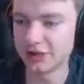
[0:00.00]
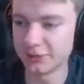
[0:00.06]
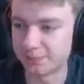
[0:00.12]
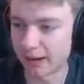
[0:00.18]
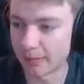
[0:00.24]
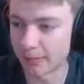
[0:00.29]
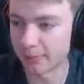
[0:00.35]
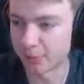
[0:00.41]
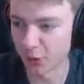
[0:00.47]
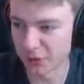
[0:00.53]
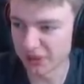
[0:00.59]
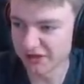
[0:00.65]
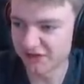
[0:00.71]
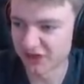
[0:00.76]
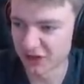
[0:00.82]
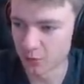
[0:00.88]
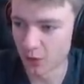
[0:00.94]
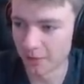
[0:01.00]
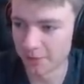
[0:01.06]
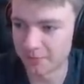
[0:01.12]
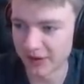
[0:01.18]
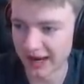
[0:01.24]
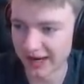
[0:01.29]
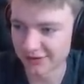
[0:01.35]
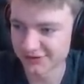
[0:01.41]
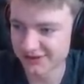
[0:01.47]
You Baba Booey for the
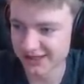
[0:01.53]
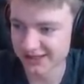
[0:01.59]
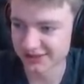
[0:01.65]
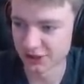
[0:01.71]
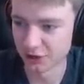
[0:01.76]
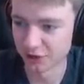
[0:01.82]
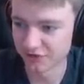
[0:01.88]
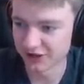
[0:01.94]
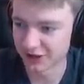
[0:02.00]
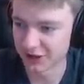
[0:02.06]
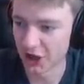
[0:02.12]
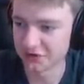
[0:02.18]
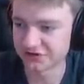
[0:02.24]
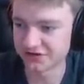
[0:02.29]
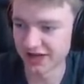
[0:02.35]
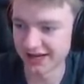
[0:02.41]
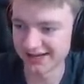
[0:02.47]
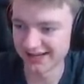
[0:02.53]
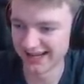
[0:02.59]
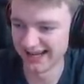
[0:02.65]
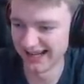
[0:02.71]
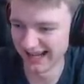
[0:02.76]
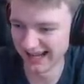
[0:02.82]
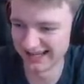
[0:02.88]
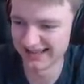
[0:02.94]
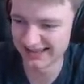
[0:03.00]
£1 says, love the content.
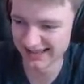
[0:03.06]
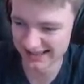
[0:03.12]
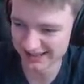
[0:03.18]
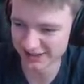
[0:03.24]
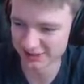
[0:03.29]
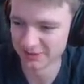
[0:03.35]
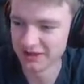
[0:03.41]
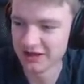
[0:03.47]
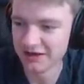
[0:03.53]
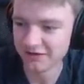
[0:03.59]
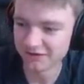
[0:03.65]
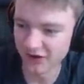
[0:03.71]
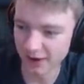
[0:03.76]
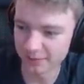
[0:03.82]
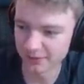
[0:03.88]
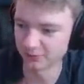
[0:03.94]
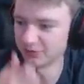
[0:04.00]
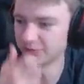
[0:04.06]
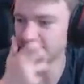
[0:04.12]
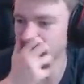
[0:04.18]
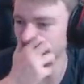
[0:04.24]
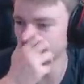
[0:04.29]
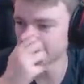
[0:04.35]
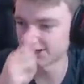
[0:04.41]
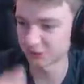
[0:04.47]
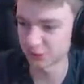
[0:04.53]
Thank you. Vibing with Bella